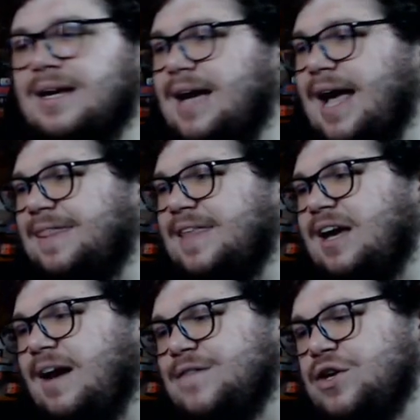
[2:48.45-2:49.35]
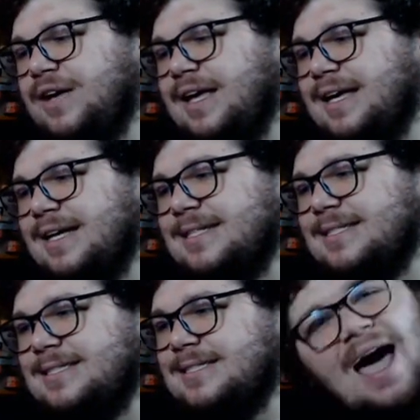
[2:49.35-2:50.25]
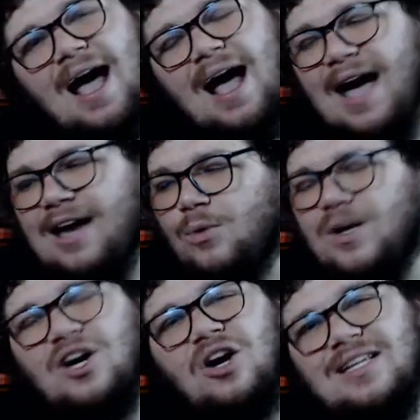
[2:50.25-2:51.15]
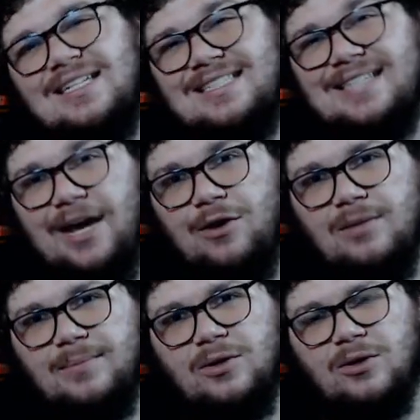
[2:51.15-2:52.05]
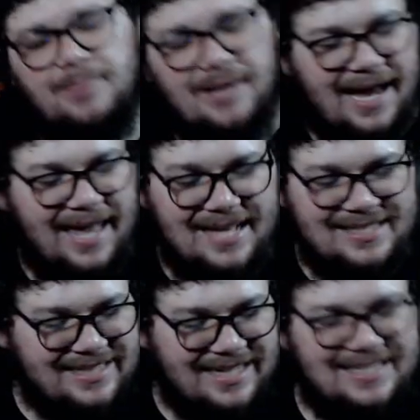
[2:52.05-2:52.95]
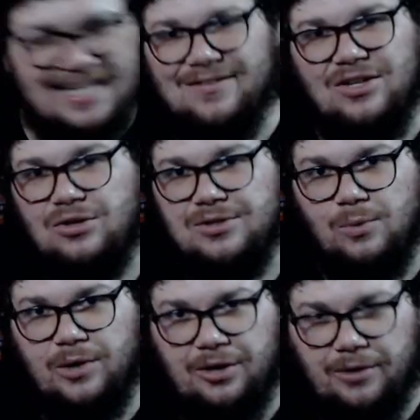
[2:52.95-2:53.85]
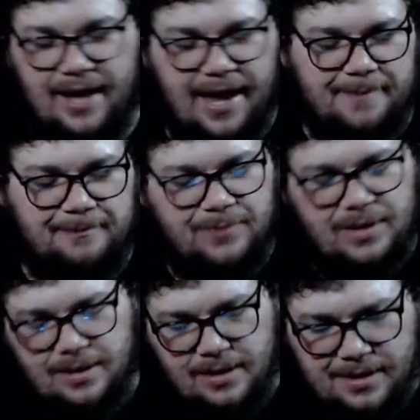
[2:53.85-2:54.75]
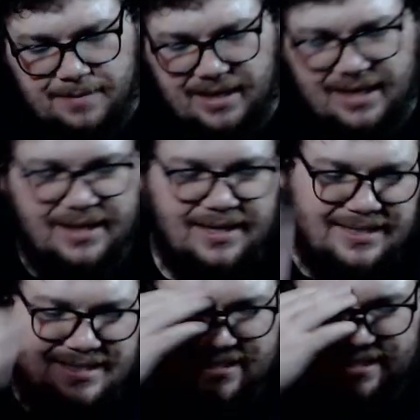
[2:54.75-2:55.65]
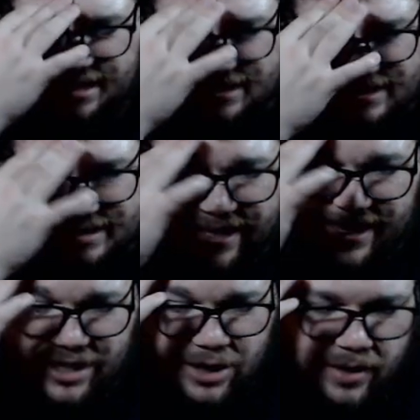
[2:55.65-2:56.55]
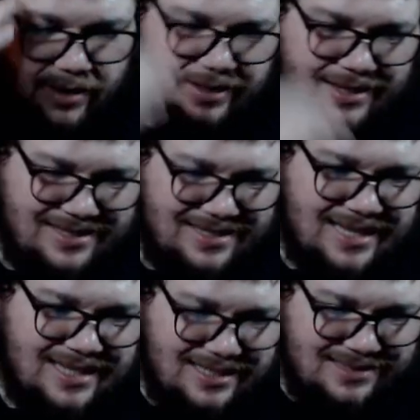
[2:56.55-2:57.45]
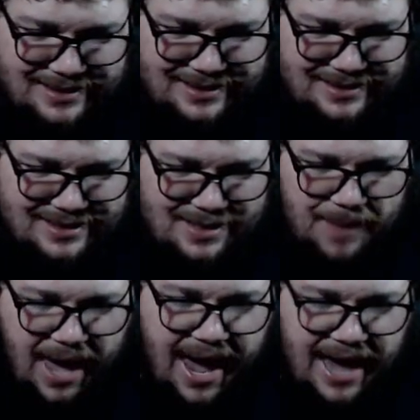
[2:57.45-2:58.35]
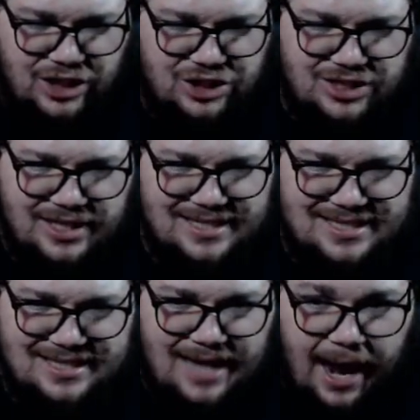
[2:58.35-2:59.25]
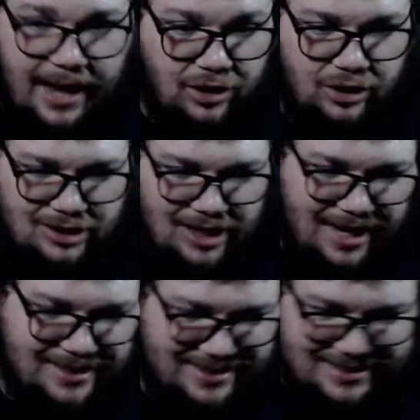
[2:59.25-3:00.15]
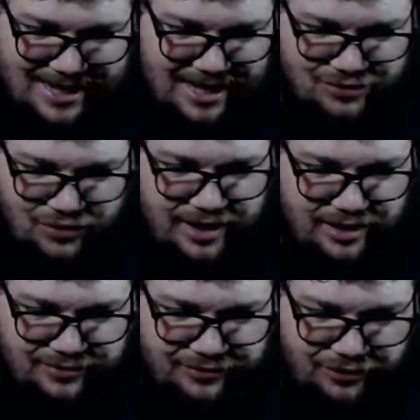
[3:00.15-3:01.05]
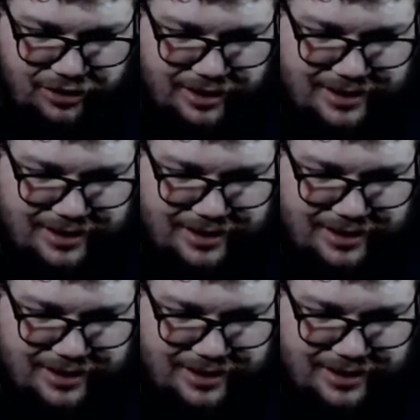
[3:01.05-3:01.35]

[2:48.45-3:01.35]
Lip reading: And the cover is, I don't want to call it terrible, but I hesitate to even use the word okay. Because, it's got the Patterson-style glossy text right on front.